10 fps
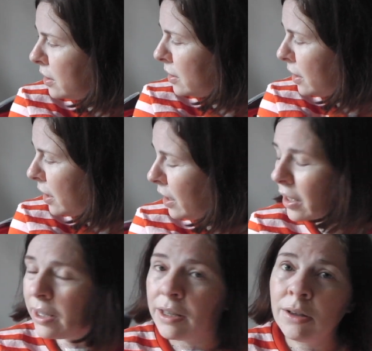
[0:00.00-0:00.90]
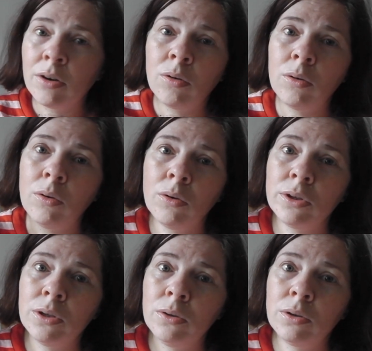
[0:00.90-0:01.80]
yeah, or
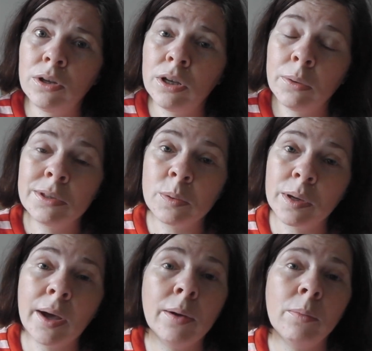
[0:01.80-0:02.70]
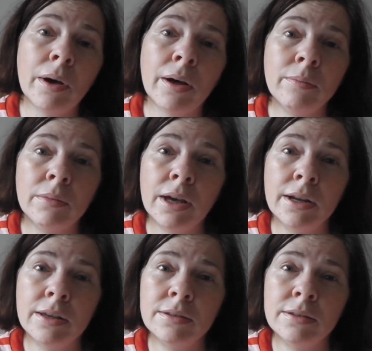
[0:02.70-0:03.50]
you can go into a coma, and